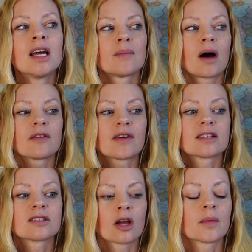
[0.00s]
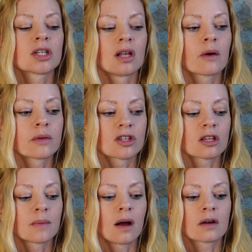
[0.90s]
But I've had so much luck with
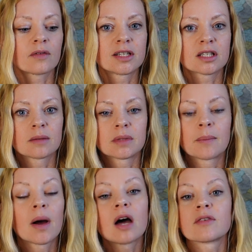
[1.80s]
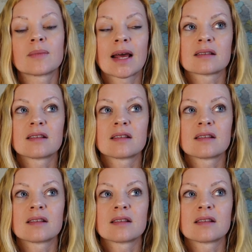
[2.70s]
JustPark finding them in the perfect place.